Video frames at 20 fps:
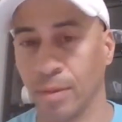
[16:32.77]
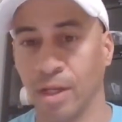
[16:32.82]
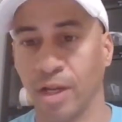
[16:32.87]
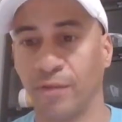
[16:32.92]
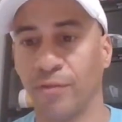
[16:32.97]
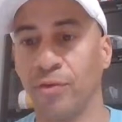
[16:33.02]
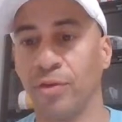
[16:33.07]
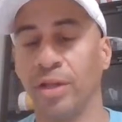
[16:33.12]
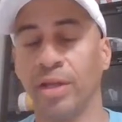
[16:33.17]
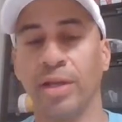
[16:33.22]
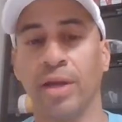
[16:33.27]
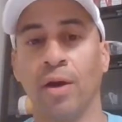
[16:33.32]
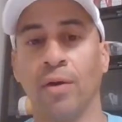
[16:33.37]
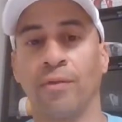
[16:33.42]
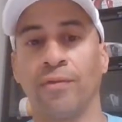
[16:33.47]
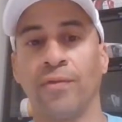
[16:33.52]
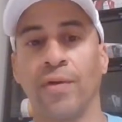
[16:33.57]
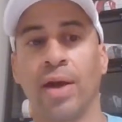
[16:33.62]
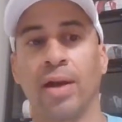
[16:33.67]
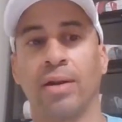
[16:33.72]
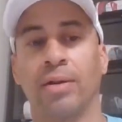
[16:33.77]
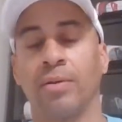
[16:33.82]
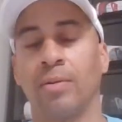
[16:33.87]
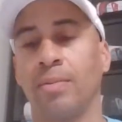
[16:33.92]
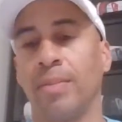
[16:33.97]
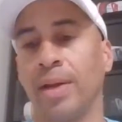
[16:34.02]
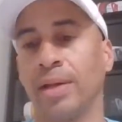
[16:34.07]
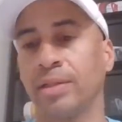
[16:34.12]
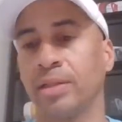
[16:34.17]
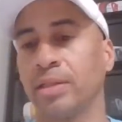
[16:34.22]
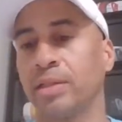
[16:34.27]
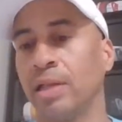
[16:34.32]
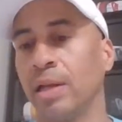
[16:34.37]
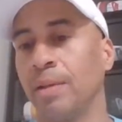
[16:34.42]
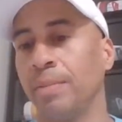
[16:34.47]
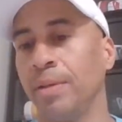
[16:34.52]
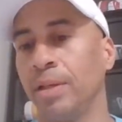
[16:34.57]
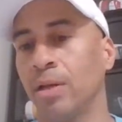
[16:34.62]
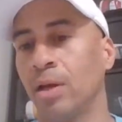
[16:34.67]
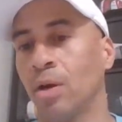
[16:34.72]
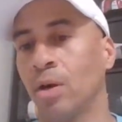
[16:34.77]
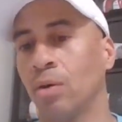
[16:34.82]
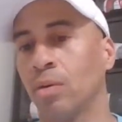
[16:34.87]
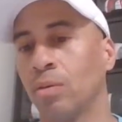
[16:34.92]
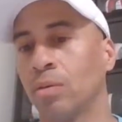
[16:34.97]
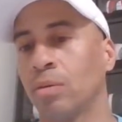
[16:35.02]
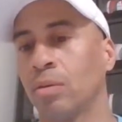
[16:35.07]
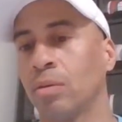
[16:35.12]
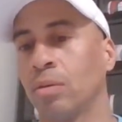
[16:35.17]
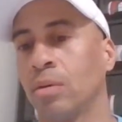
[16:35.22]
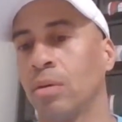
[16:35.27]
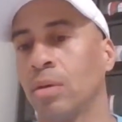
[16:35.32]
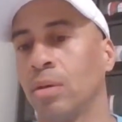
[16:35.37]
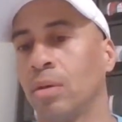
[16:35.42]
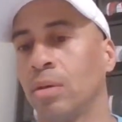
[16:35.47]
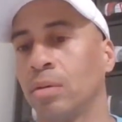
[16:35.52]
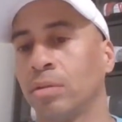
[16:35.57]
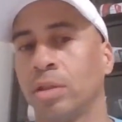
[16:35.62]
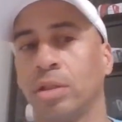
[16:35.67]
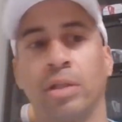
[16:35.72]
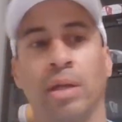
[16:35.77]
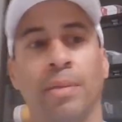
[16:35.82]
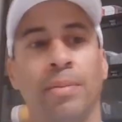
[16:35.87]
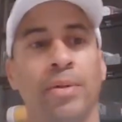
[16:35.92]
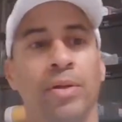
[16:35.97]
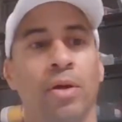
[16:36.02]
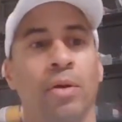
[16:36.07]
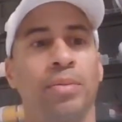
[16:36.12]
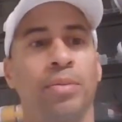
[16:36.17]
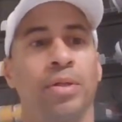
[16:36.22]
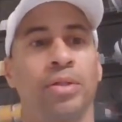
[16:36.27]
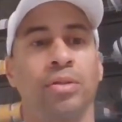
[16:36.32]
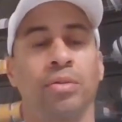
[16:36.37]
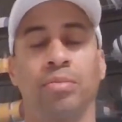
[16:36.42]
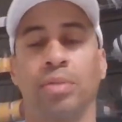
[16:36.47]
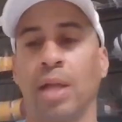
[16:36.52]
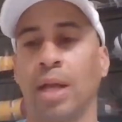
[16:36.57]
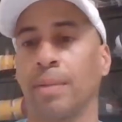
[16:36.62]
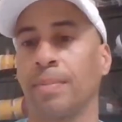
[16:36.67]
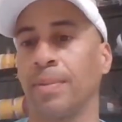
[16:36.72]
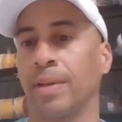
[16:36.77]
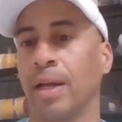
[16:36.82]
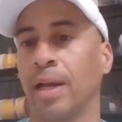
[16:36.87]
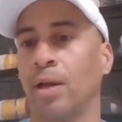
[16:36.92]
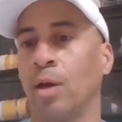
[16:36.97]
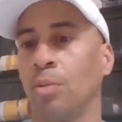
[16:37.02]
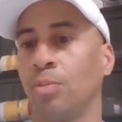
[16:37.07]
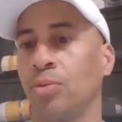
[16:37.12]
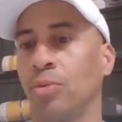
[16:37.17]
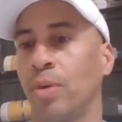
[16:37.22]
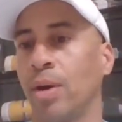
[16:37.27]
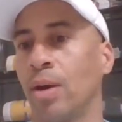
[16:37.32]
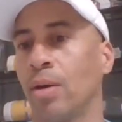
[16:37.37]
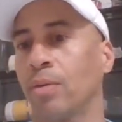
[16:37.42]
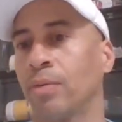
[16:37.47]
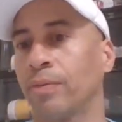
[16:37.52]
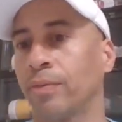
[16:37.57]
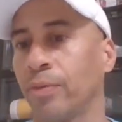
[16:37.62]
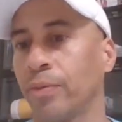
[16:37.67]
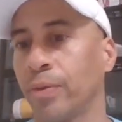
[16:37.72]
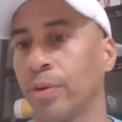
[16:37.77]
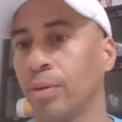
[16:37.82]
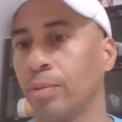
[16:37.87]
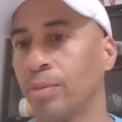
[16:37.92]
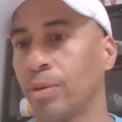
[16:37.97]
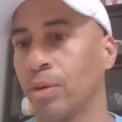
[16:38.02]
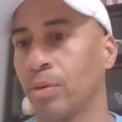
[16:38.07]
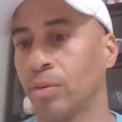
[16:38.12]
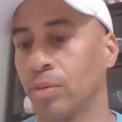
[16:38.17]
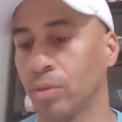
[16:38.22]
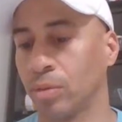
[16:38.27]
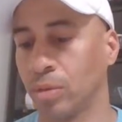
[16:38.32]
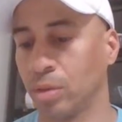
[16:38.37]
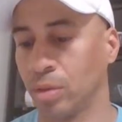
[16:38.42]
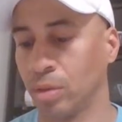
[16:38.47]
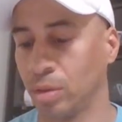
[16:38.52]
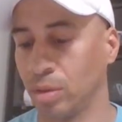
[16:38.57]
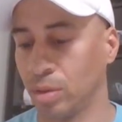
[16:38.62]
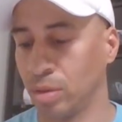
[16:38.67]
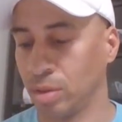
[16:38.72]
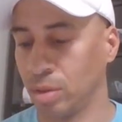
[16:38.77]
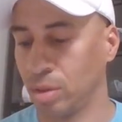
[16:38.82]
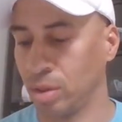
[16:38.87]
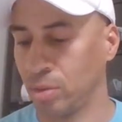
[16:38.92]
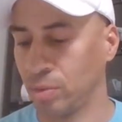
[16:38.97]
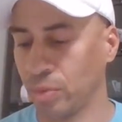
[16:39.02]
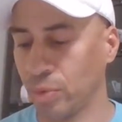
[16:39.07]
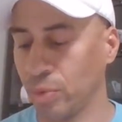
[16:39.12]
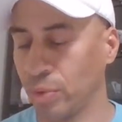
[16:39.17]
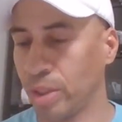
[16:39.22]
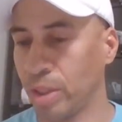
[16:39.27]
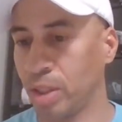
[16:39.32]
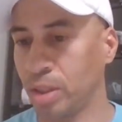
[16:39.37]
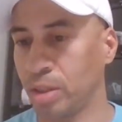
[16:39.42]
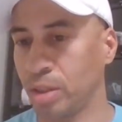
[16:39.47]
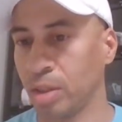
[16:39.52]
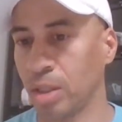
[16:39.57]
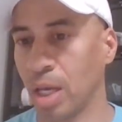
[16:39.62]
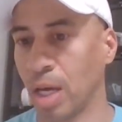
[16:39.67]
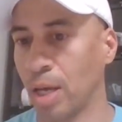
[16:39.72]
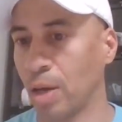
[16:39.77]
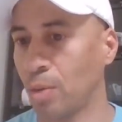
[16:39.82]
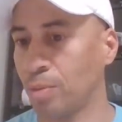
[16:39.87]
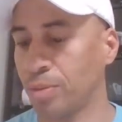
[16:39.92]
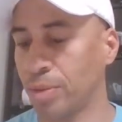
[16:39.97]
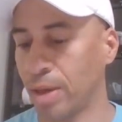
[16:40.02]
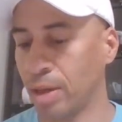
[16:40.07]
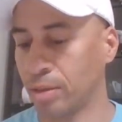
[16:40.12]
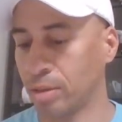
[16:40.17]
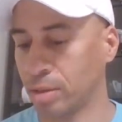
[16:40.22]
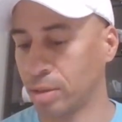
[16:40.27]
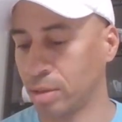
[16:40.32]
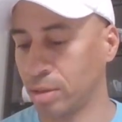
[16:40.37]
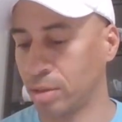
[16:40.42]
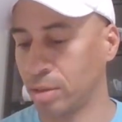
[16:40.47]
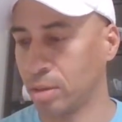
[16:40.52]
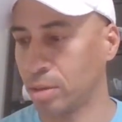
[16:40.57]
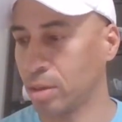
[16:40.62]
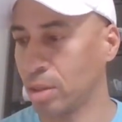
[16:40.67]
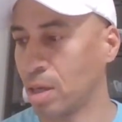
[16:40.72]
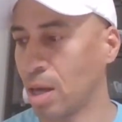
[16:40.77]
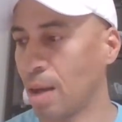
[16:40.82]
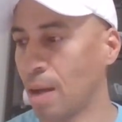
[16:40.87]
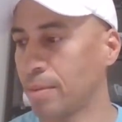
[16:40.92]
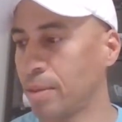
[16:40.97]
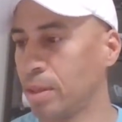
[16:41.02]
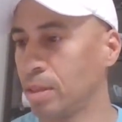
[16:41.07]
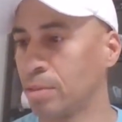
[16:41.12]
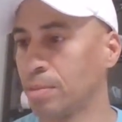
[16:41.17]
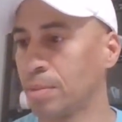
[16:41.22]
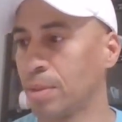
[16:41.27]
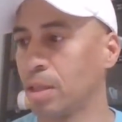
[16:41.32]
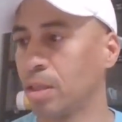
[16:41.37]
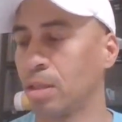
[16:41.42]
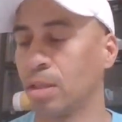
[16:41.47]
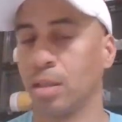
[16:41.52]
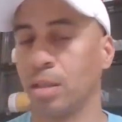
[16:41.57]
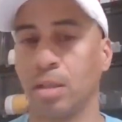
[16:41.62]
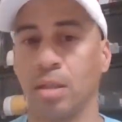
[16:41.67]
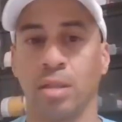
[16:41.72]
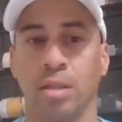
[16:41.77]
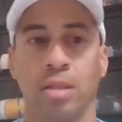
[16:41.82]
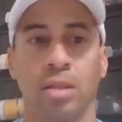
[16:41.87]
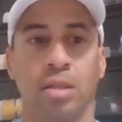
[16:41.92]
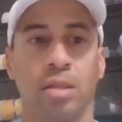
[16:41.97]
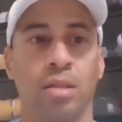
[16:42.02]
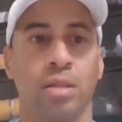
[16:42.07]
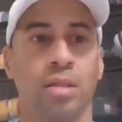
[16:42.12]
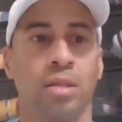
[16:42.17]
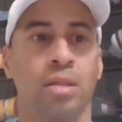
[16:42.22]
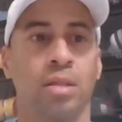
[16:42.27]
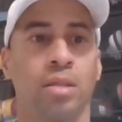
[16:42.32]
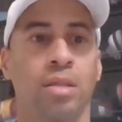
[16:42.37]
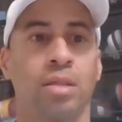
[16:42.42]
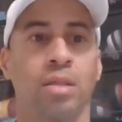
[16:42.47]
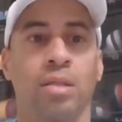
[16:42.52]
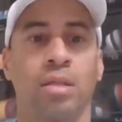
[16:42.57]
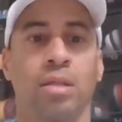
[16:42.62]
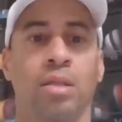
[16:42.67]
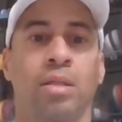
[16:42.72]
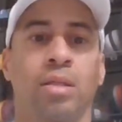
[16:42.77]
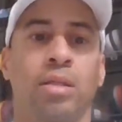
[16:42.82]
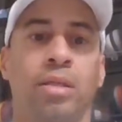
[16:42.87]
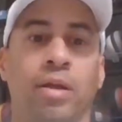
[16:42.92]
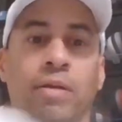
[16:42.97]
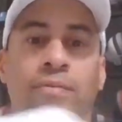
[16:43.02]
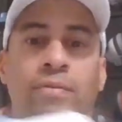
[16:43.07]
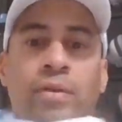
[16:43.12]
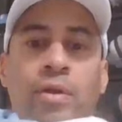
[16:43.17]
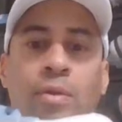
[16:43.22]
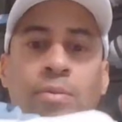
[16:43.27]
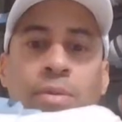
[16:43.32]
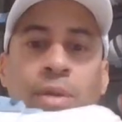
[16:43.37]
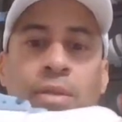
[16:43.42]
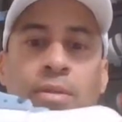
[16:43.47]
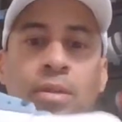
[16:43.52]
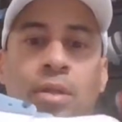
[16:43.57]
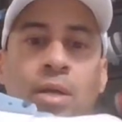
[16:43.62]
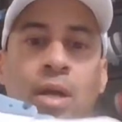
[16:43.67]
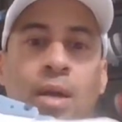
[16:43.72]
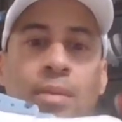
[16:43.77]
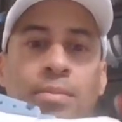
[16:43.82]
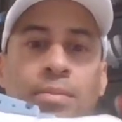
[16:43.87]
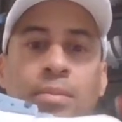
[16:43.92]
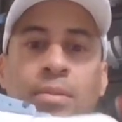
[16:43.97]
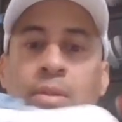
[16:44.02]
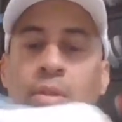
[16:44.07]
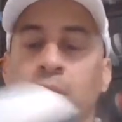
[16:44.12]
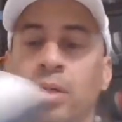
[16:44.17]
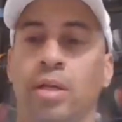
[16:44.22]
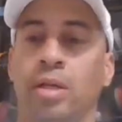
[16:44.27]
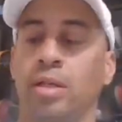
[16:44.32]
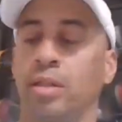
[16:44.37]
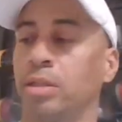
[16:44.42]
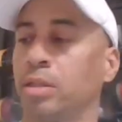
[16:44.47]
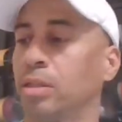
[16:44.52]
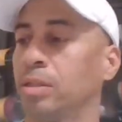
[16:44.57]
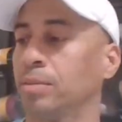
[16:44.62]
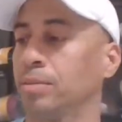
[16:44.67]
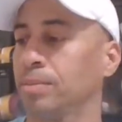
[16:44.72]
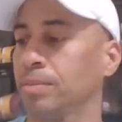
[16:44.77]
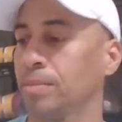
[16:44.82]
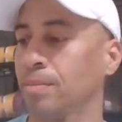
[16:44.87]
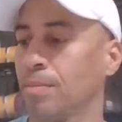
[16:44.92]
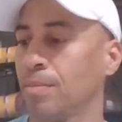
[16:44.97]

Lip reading: And if you need help finding them, man, just let me know. Just let me know, Bishop Black, man. I help you out for real, bro. Real easy. I help you out to cop this, man. Definitely help you out to cop an airship.